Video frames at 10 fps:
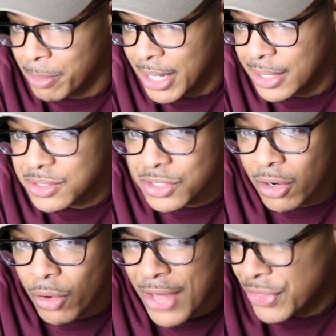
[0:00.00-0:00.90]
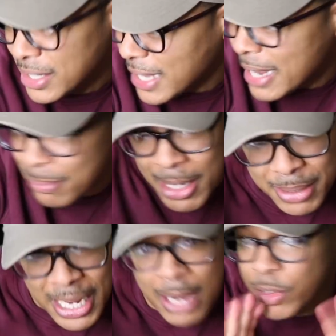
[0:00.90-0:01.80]
what I mean? Mm-hmm. So I think that maybe
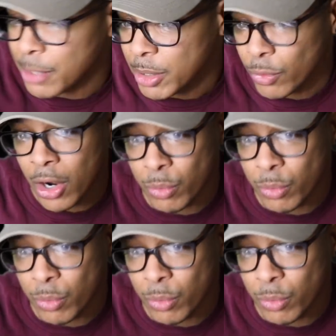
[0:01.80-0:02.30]
not. We could be wrong.